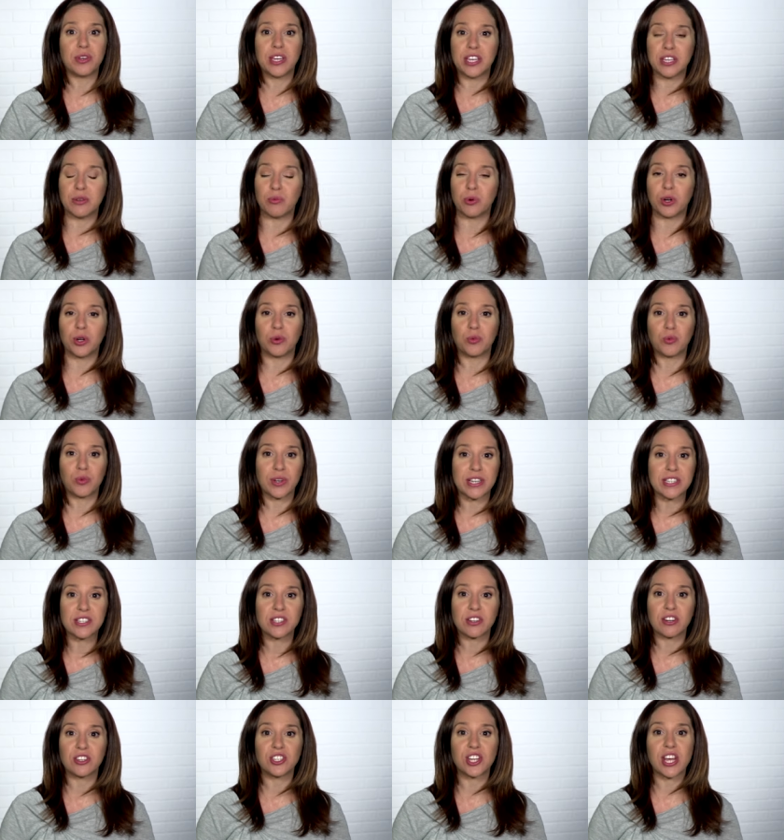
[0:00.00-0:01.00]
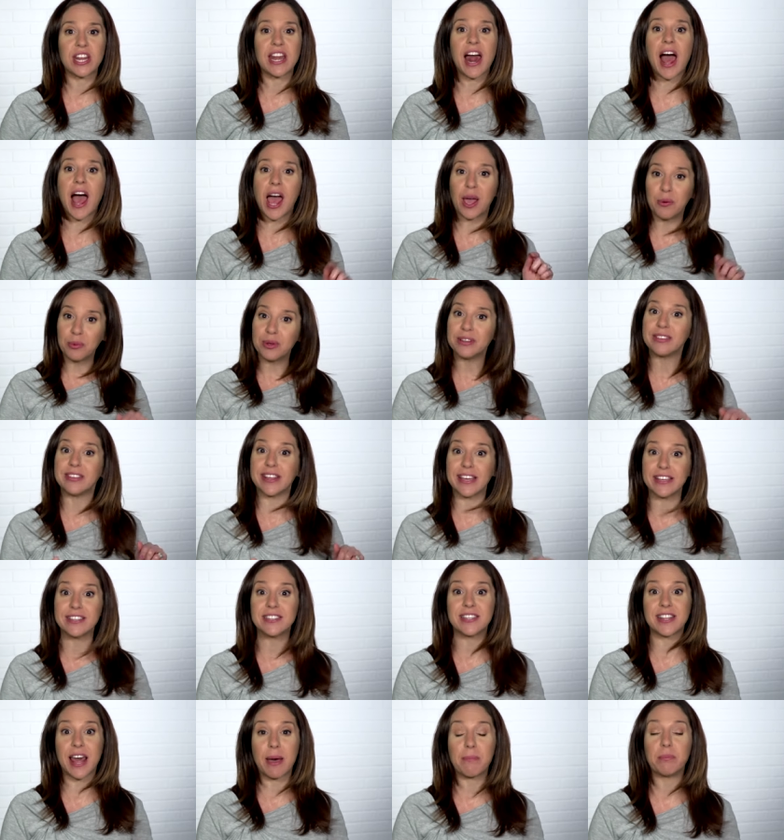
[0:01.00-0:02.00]
keyword research, and I will link
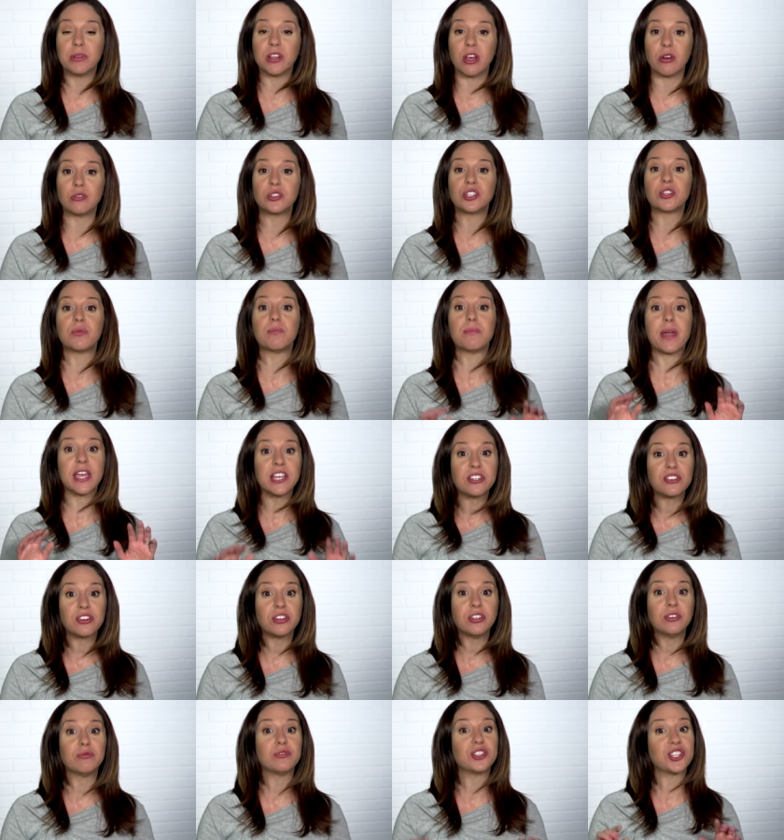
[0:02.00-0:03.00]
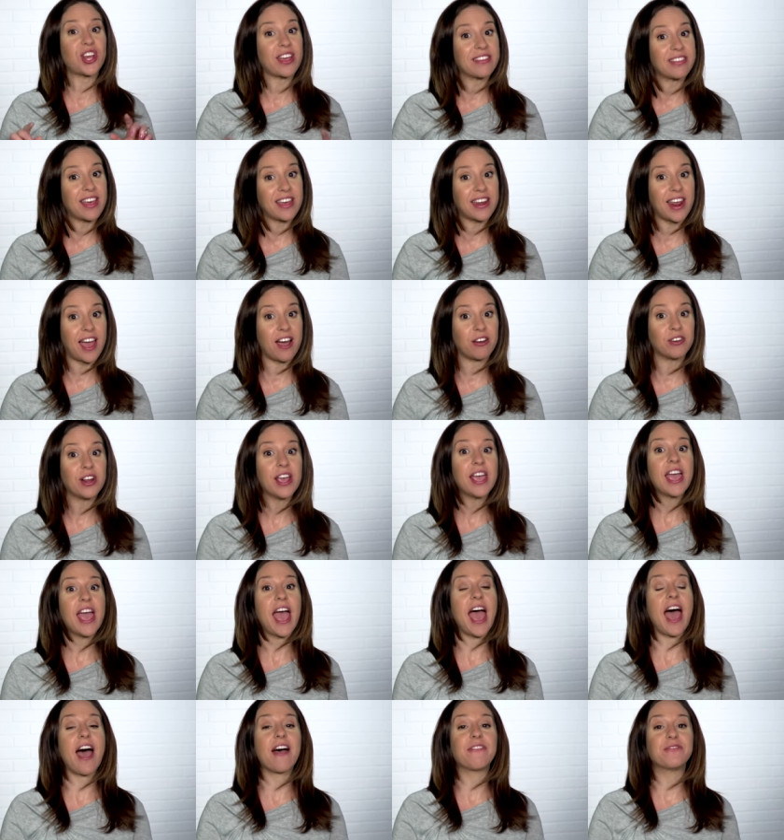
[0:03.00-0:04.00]
to that below, so make sure you check that out
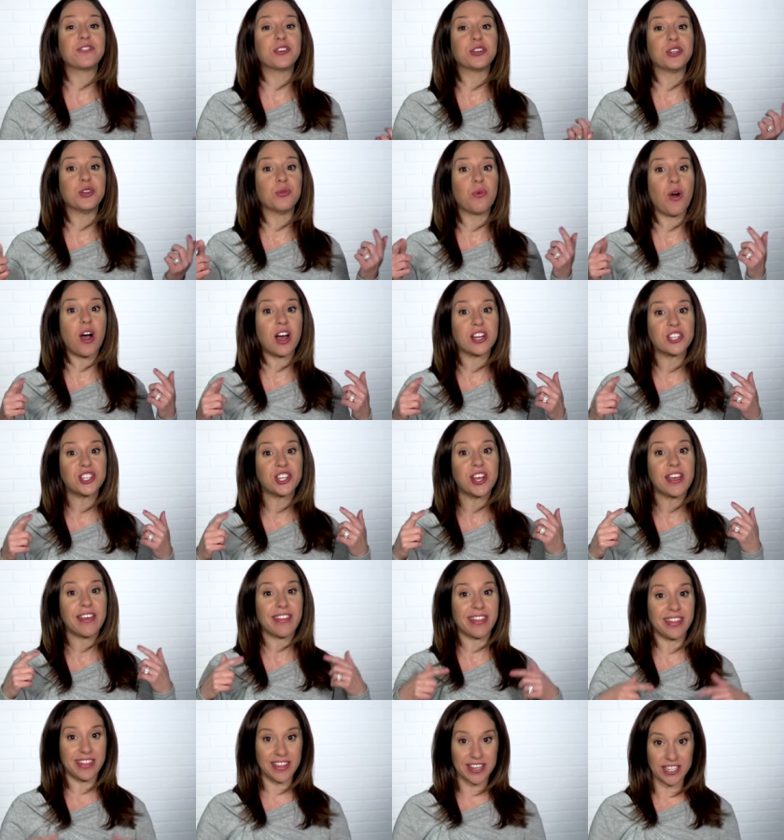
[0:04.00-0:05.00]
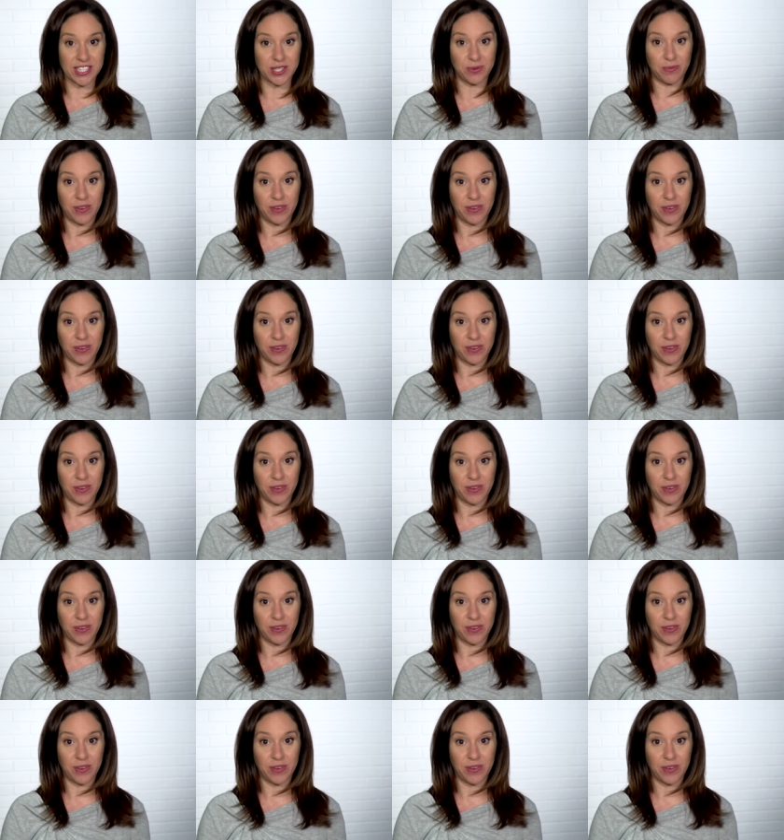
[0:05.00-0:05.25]
after you watch this